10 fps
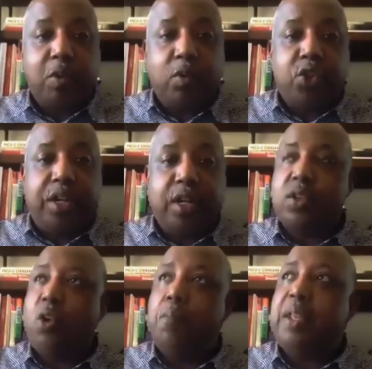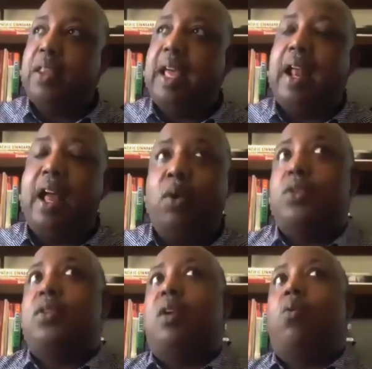when Regina told me that, I
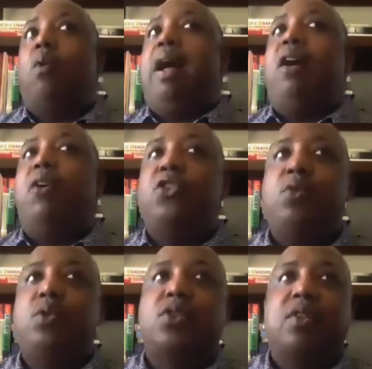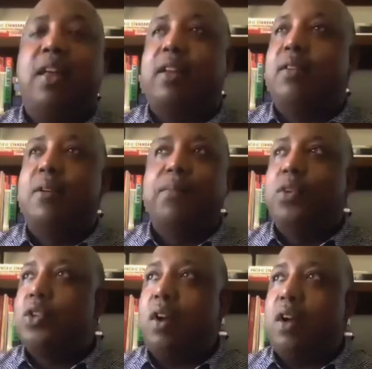was like, wow, you just like...
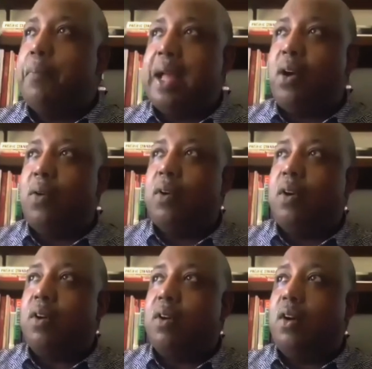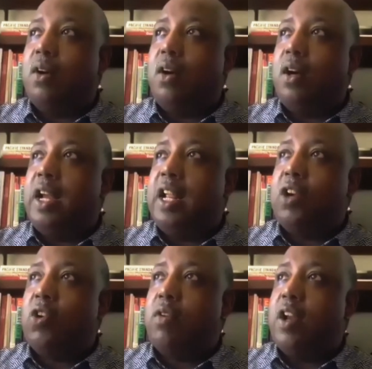Talk about an
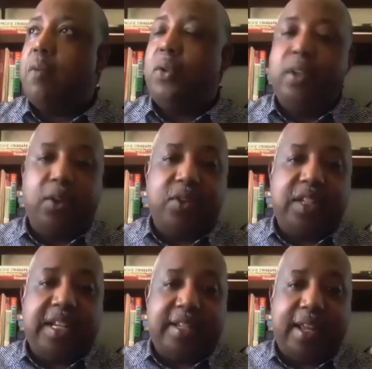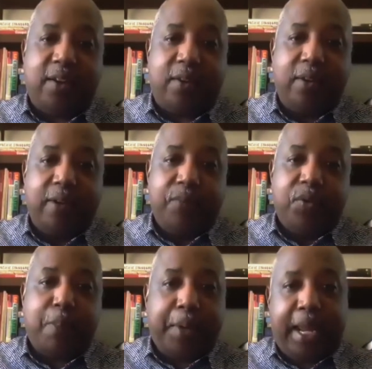incredible little detail
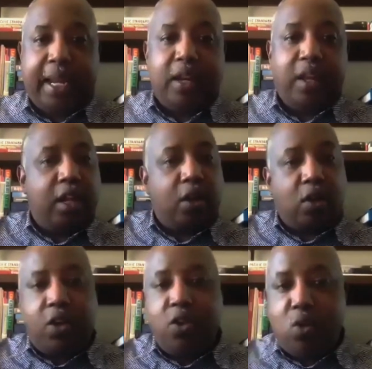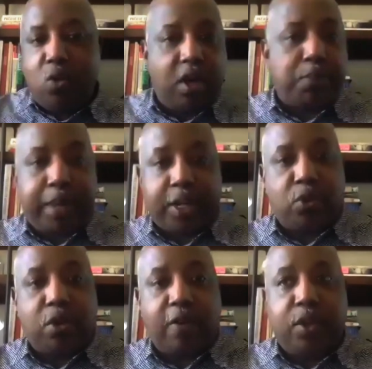to paint a nuanced
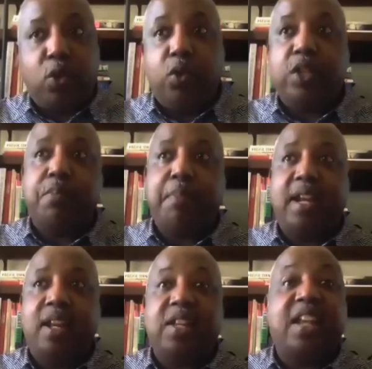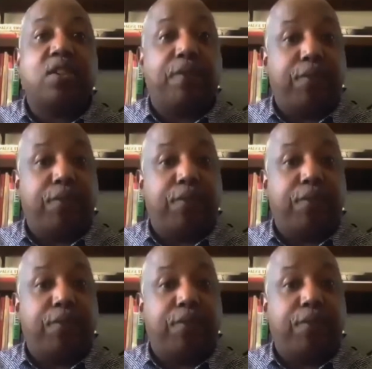picture of who this man is as a